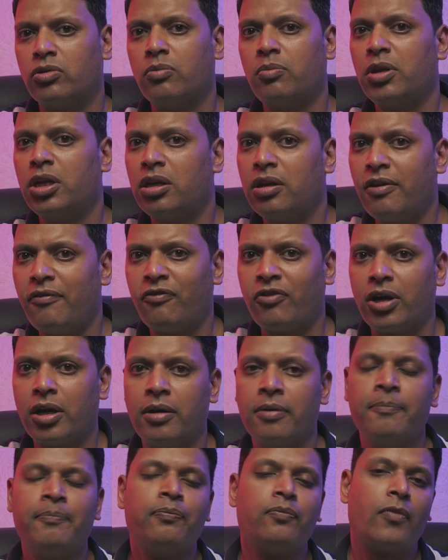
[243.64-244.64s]
to be
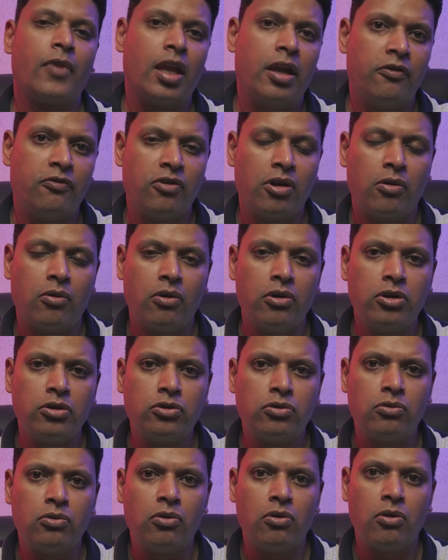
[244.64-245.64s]
different. If you're going
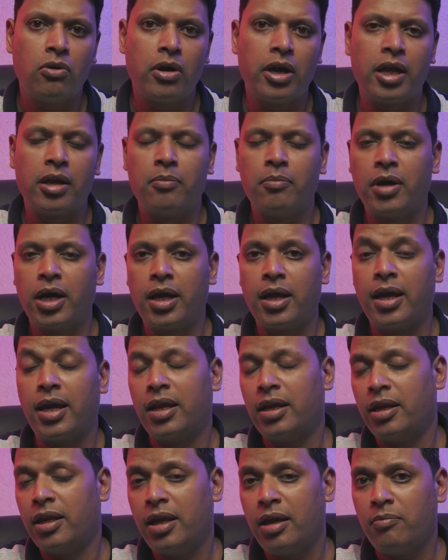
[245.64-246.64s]
to go and buy
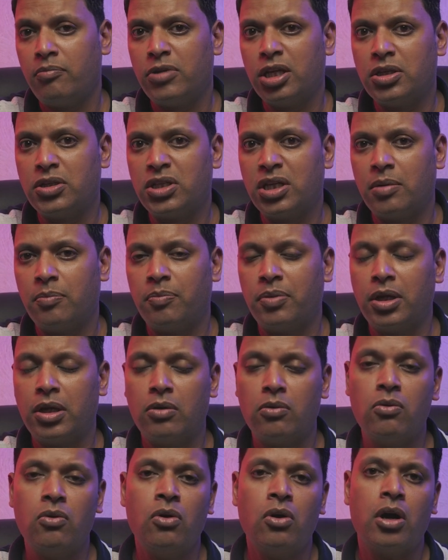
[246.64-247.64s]
an AMD
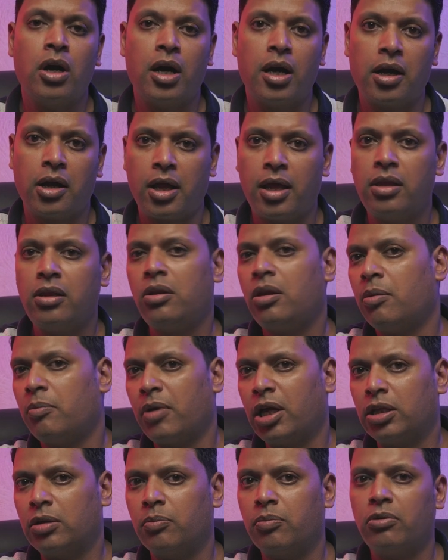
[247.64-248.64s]
CPU, again the
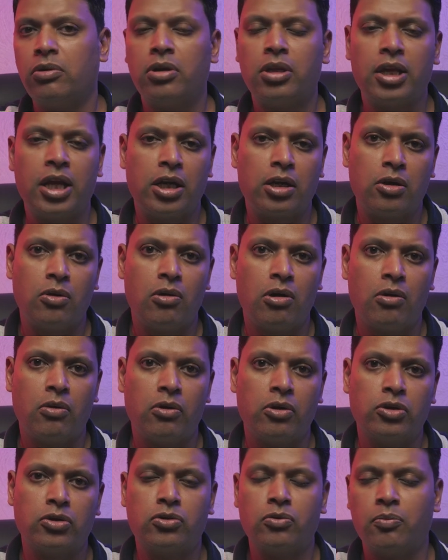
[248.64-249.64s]
motherboard that you are
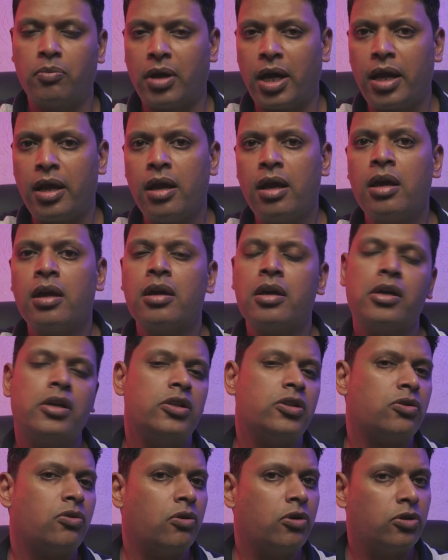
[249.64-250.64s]
going to buy
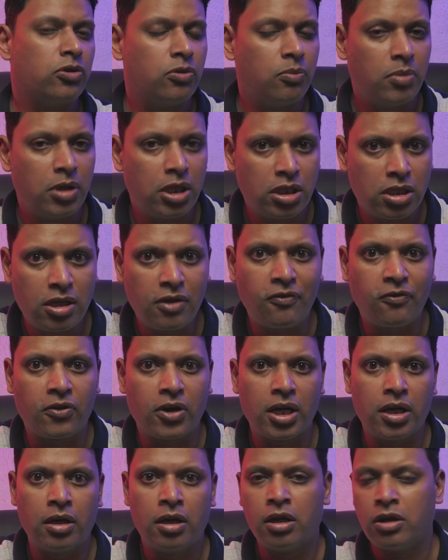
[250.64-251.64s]
is going to be
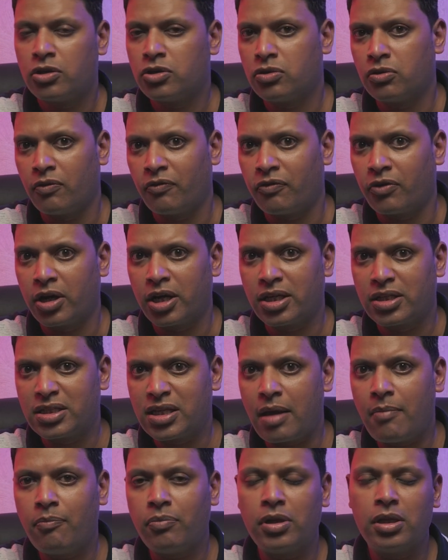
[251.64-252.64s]
different. So for
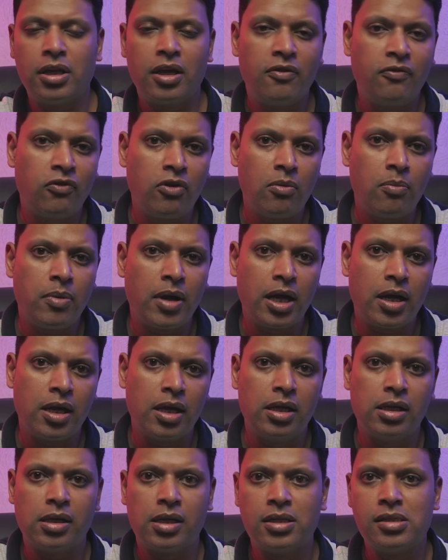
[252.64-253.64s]
example, if you buy
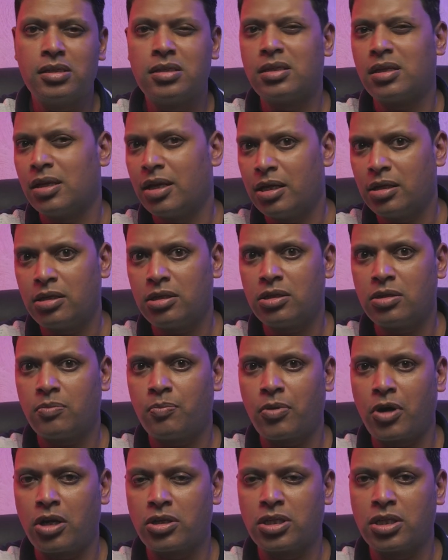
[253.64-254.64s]
Intel's latest
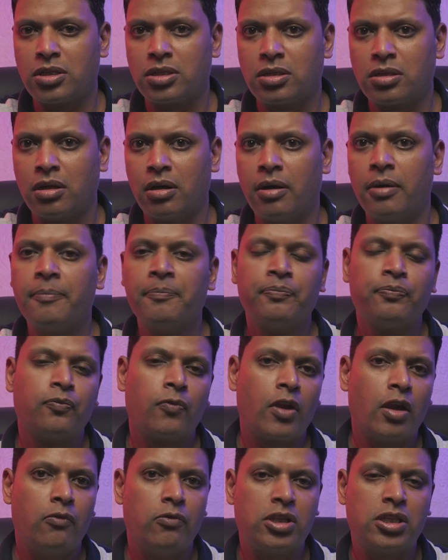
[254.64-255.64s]
processor,
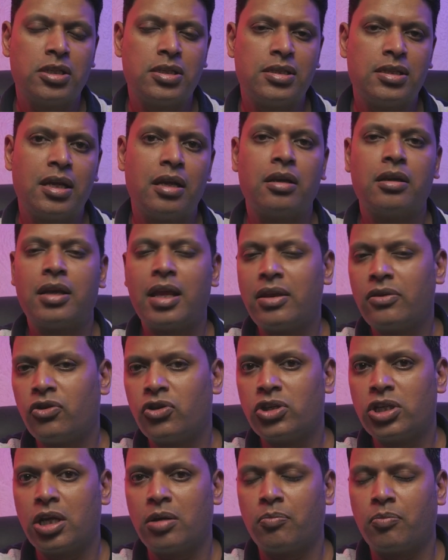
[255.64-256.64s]
which is their
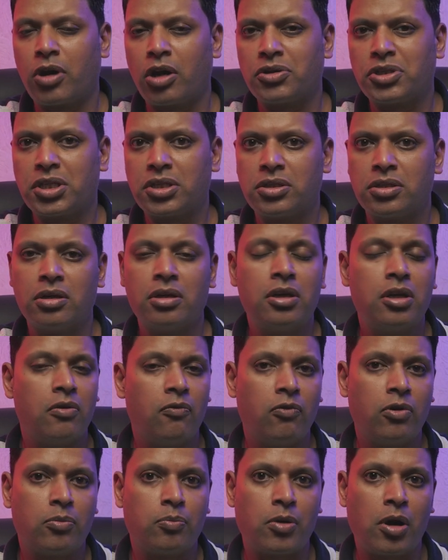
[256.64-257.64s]
10th gen processor, you
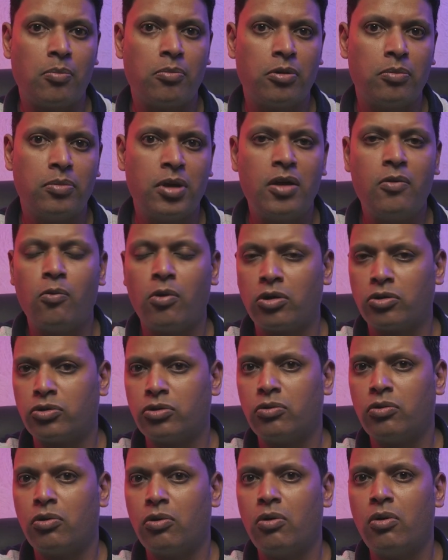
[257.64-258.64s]
would probably want
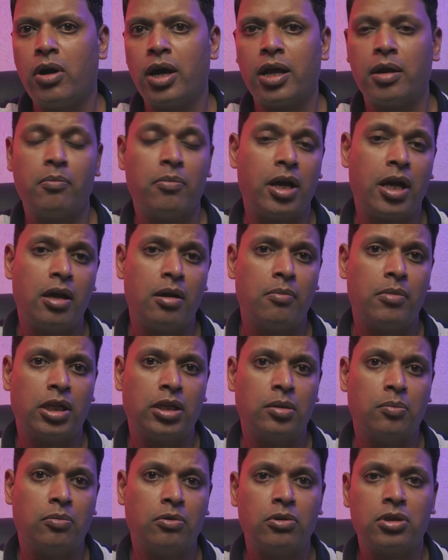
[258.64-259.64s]
to go and buy a
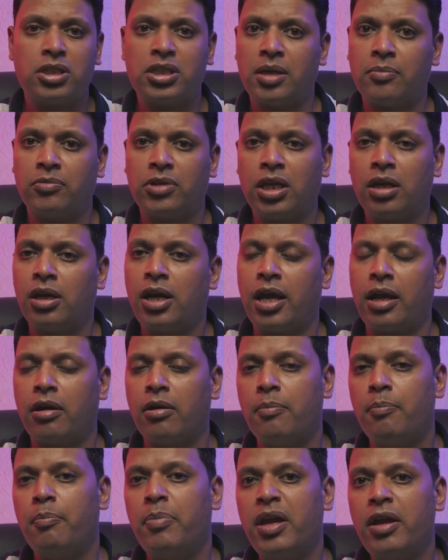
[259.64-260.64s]
motherboard something like a
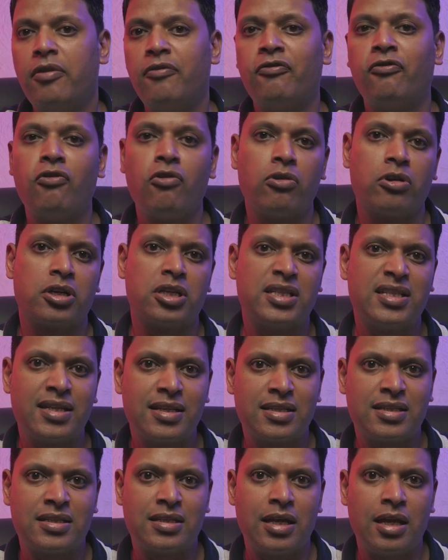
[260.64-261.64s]

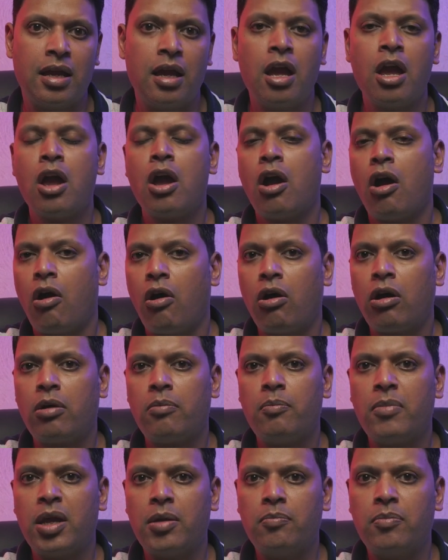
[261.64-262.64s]
B460 or
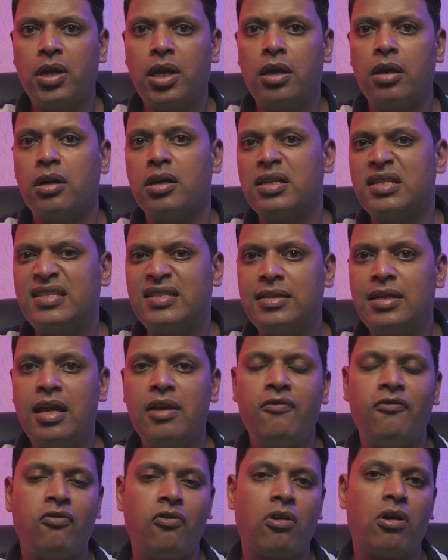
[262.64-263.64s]
maybe a
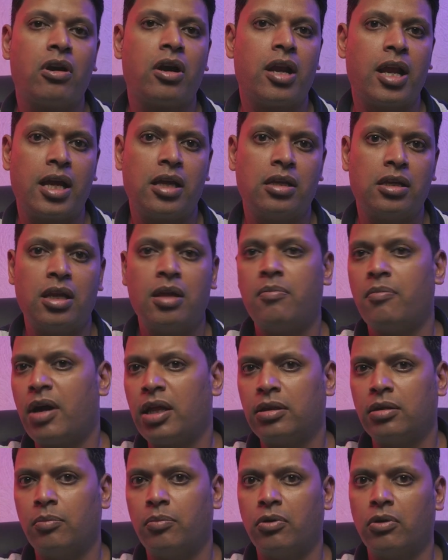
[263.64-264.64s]
Z490
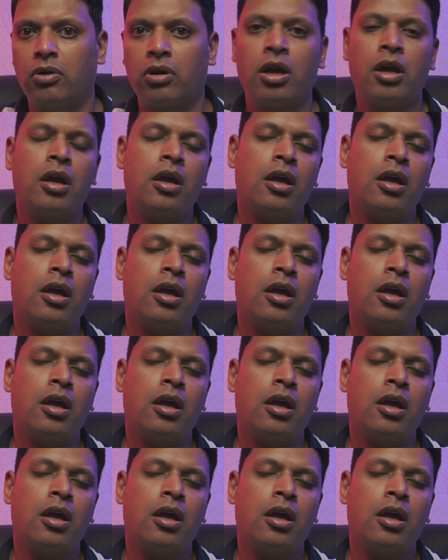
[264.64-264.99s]
motherboard.